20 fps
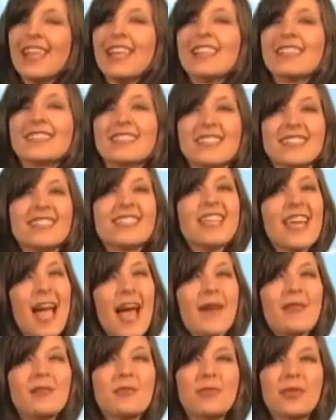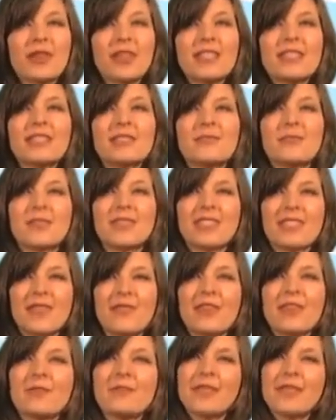since they have a pretty specific